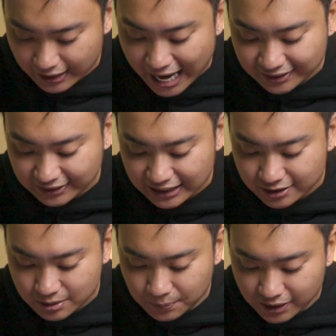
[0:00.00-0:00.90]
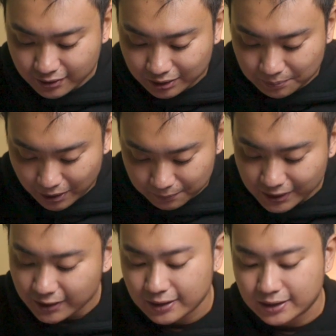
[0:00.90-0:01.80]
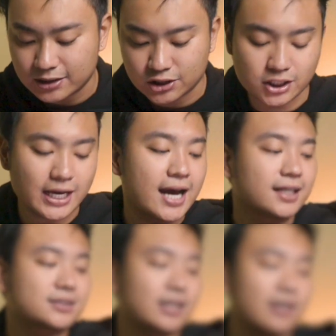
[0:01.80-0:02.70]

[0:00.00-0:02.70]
at it's She asked,